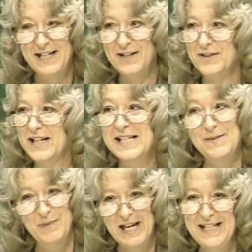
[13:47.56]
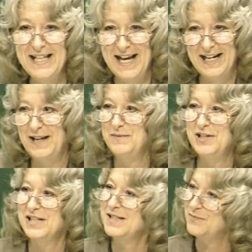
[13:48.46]
here to explain that. I'm
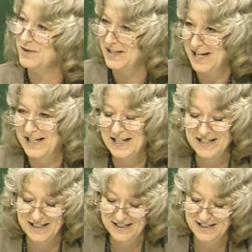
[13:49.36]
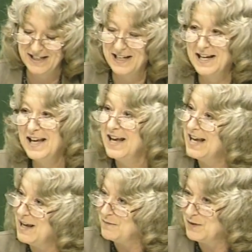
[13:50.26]
just presenting it to see.
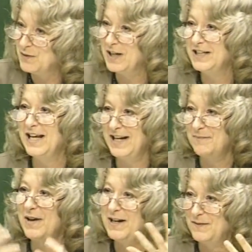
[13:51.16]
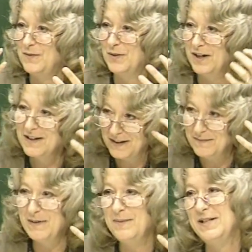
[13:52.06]
If you can get a metaphor,
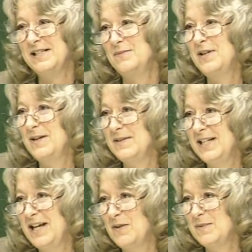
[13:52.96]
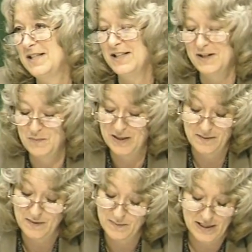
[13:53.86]
maybe sometimes it helps a little bit.
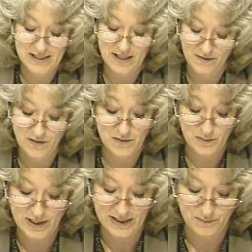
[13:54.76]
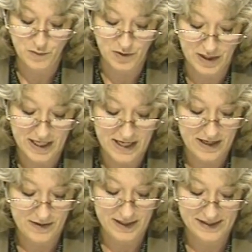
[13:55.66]
But uh, there's plenty more
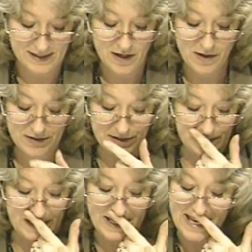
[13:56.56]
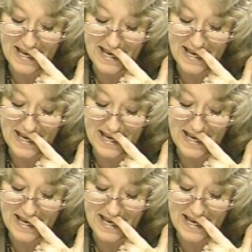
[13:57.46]
that's hard to get